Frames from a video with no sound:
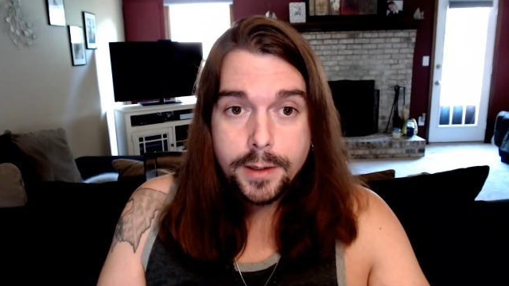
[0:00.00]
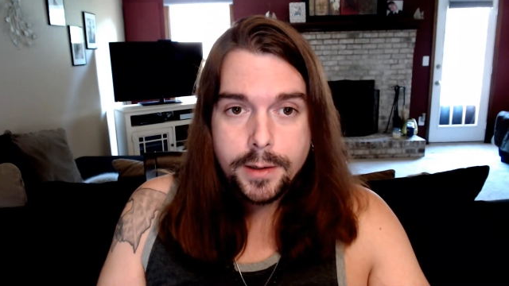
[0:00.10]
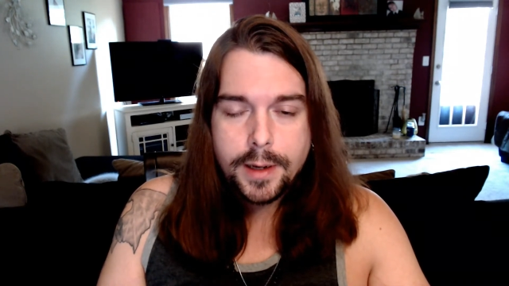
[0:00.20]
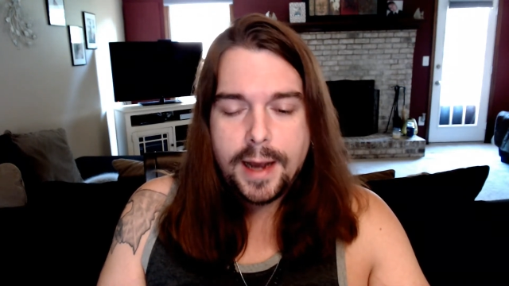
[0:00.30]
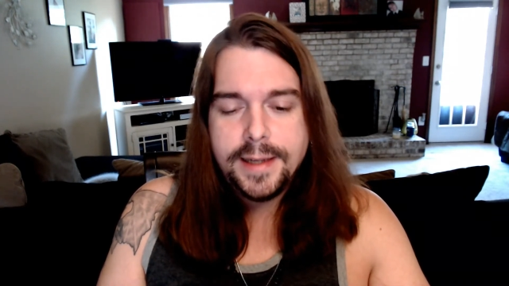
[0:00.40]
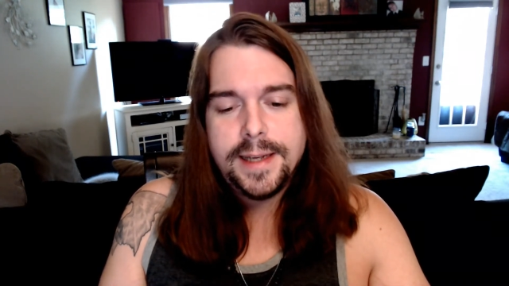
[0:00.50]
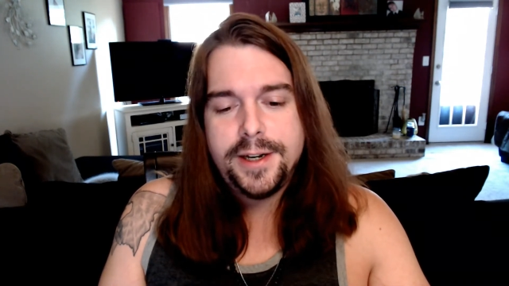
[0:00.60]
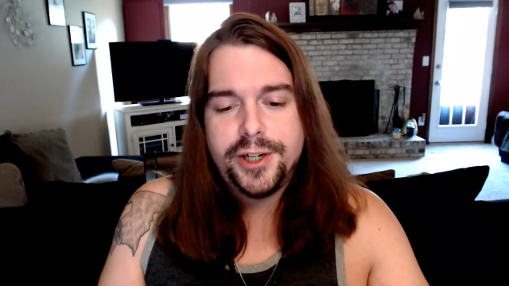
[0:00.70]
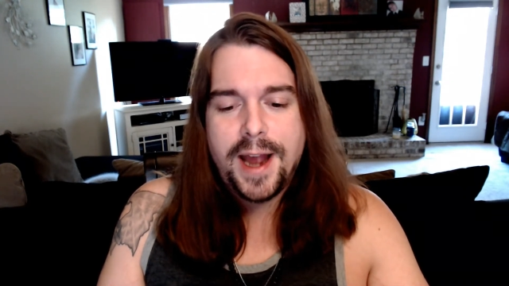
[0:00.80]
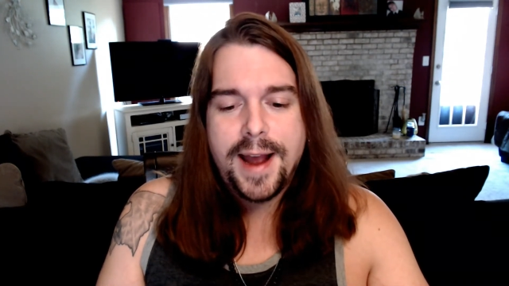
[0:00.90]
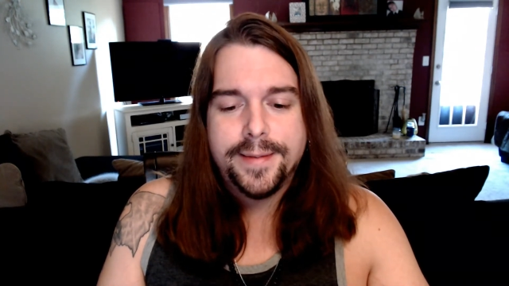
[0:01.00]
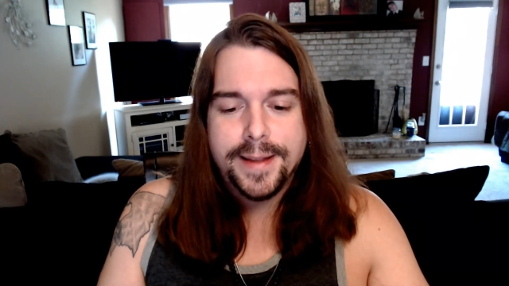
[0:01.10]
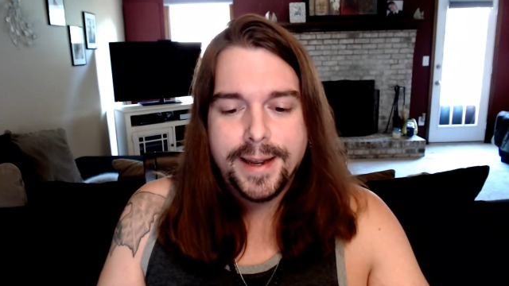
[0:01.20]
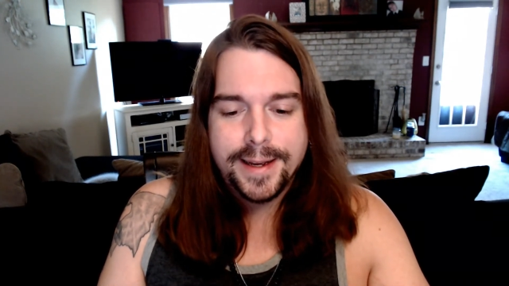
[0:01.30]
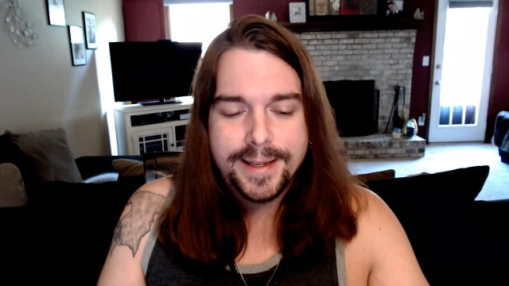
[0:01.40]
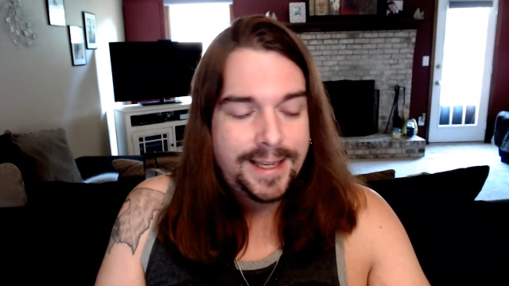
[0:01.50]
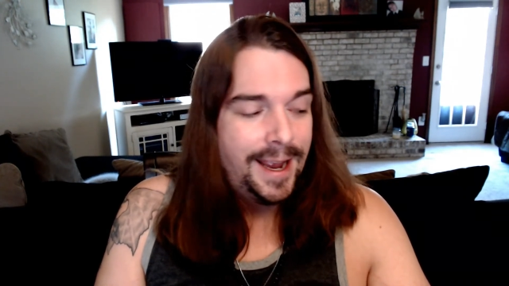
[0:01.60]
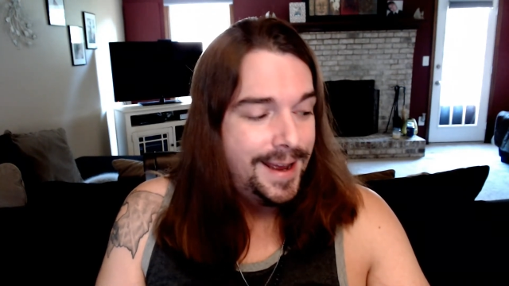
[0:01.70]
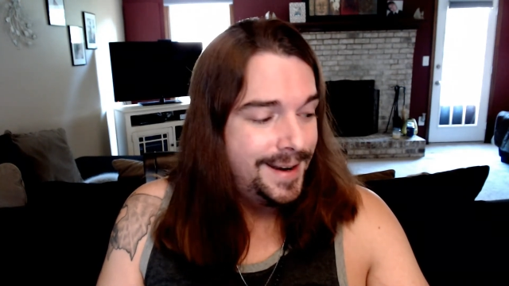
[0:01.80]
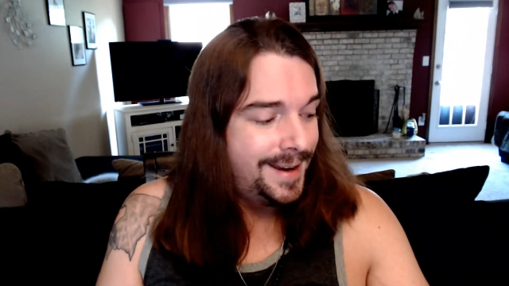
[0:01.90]
I said Jack Link's,
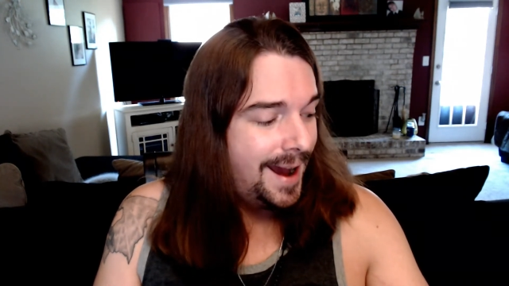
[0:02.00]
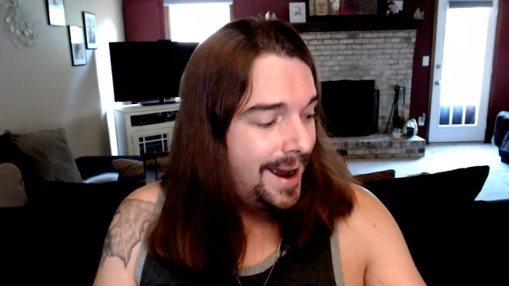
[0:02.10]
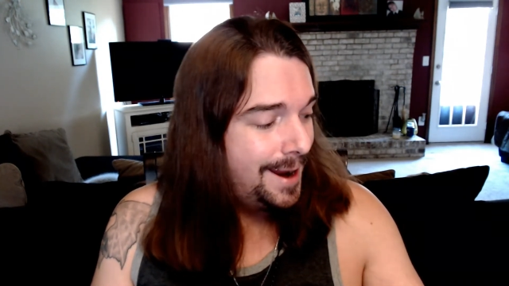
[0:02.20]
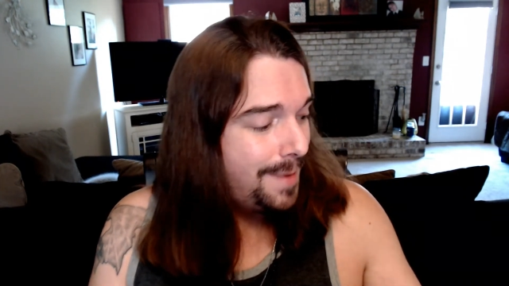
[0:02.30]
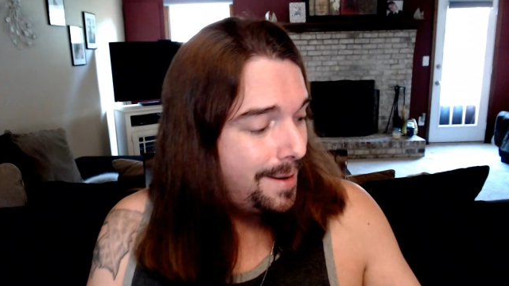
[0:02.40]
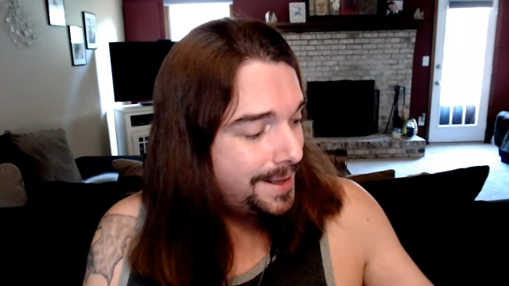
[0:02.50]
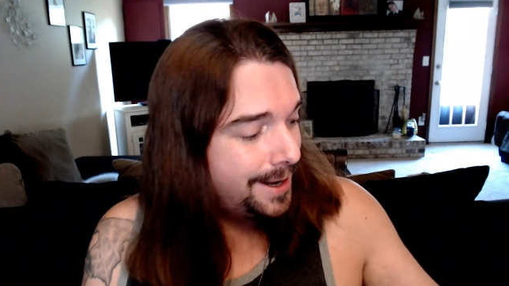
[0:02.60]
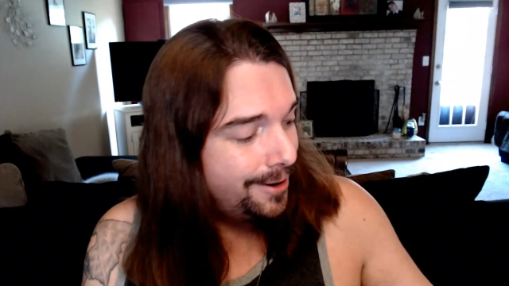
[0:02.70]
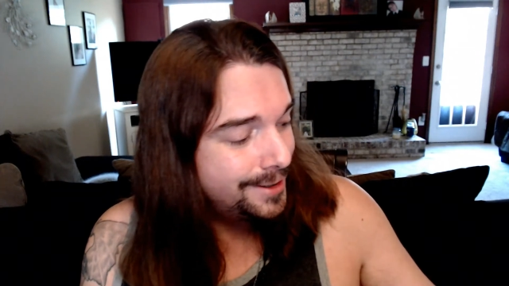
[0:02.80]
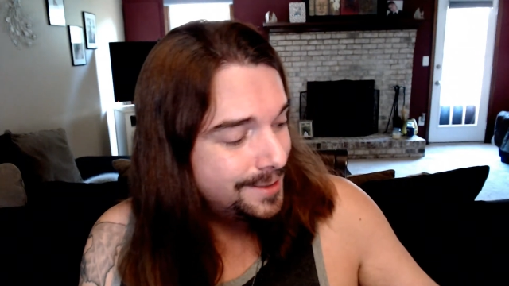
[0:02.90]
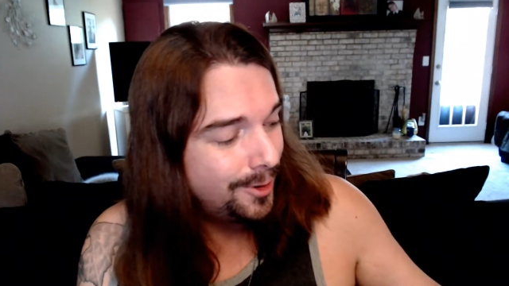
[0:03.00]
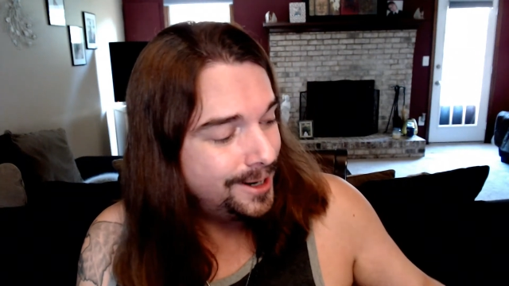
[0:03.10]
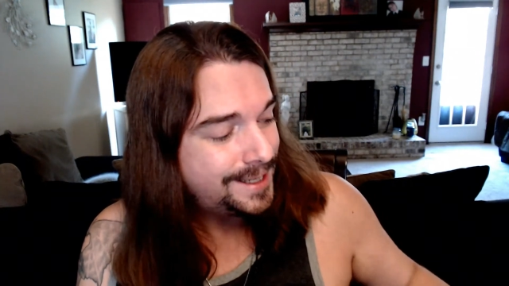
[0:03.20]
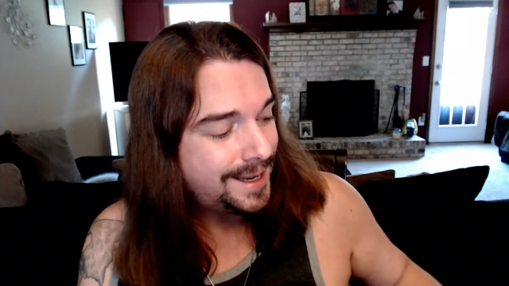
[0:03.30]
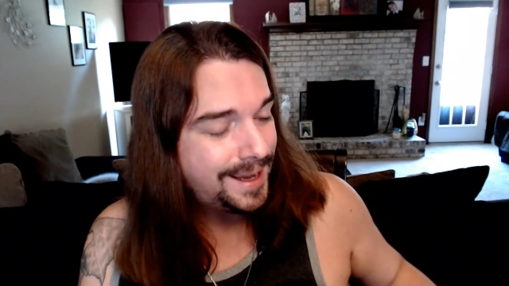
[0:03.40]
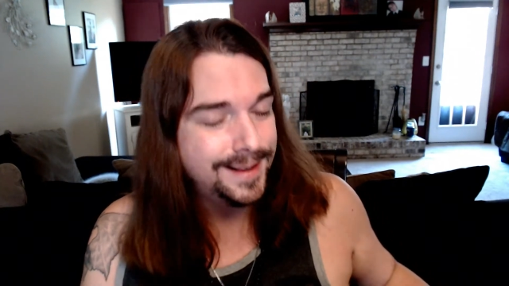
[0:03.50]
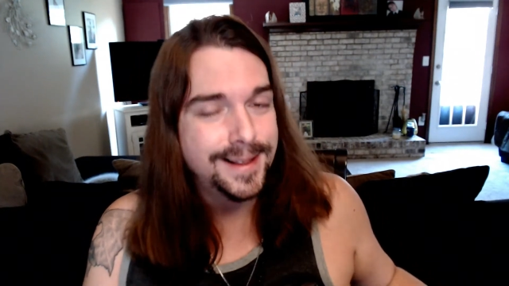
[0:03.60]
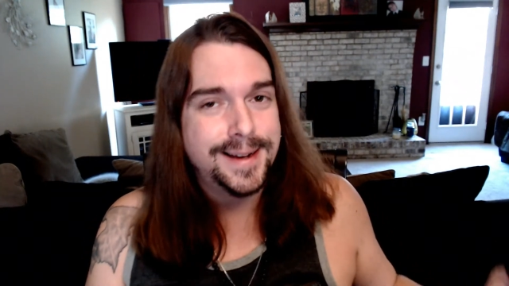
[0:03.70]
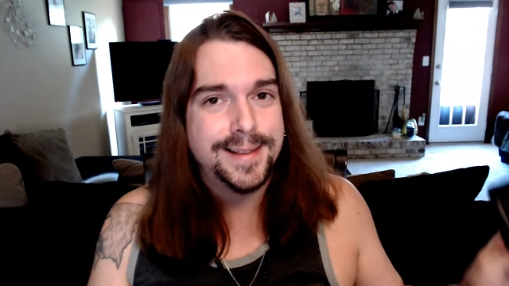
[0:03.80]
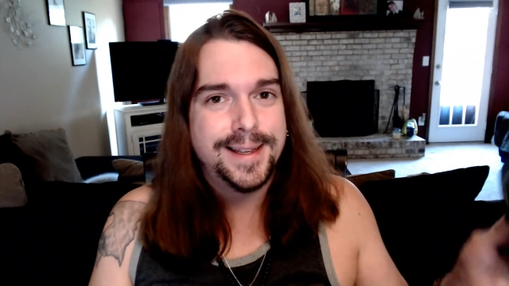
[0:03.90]
didn't I? Maybe there was more
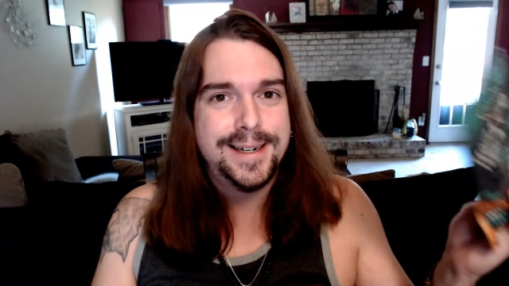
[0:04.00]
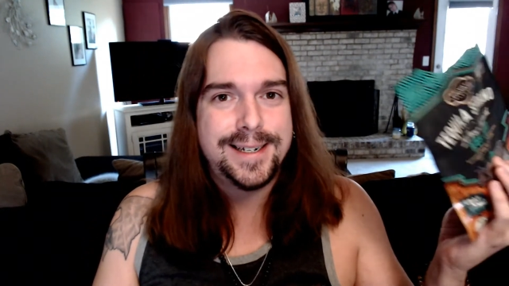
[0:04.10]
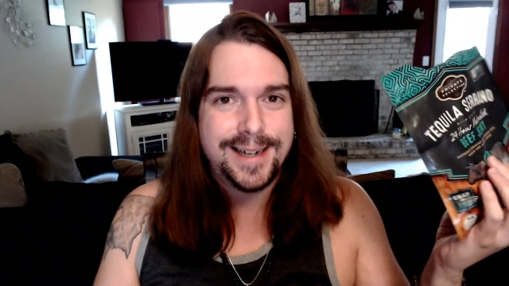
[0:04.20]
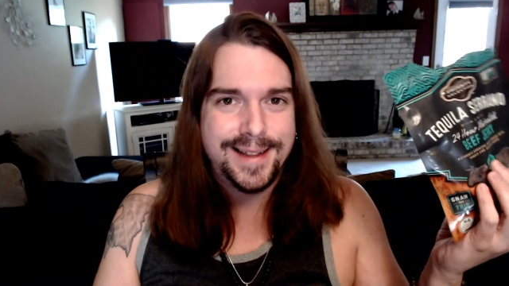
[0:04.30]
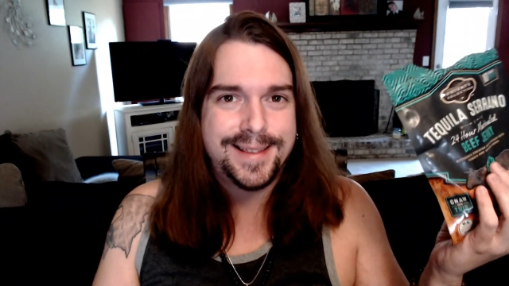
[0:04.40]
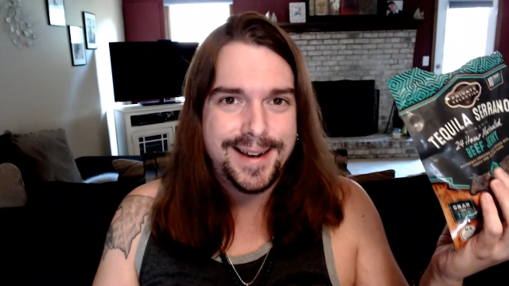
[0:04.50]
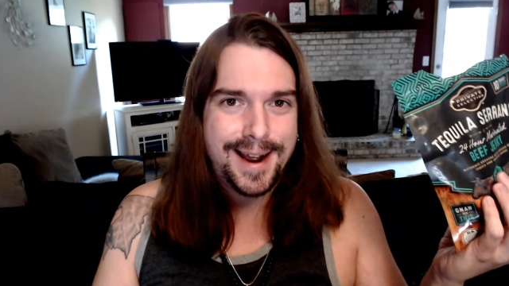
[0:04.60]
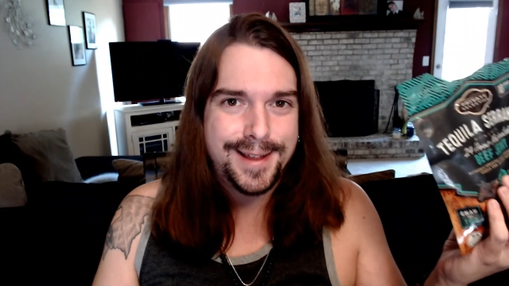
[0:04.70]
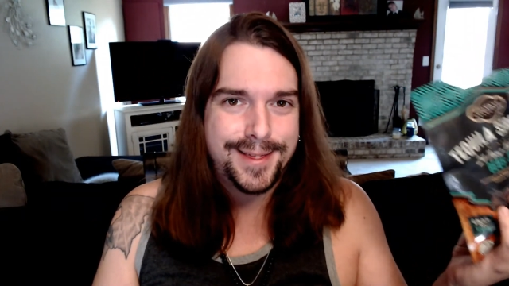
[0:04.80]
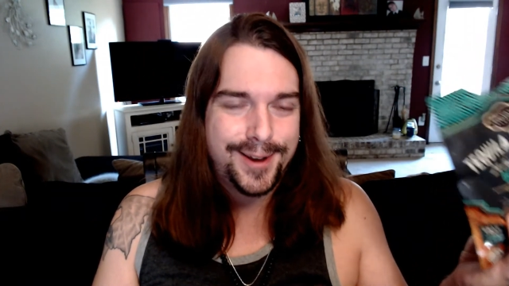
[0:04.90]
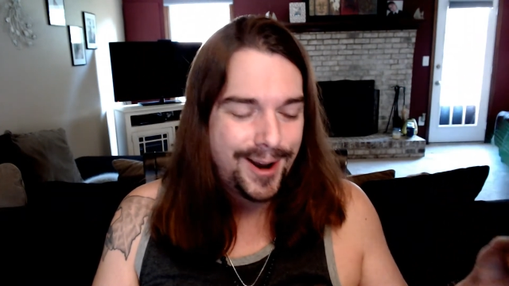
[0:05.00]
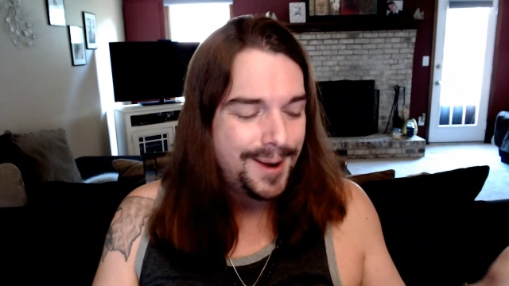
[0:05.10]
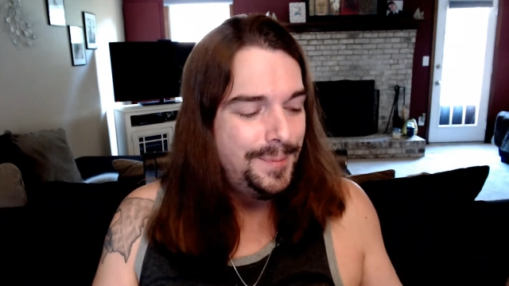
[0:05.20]
tequila in this shit than I thought.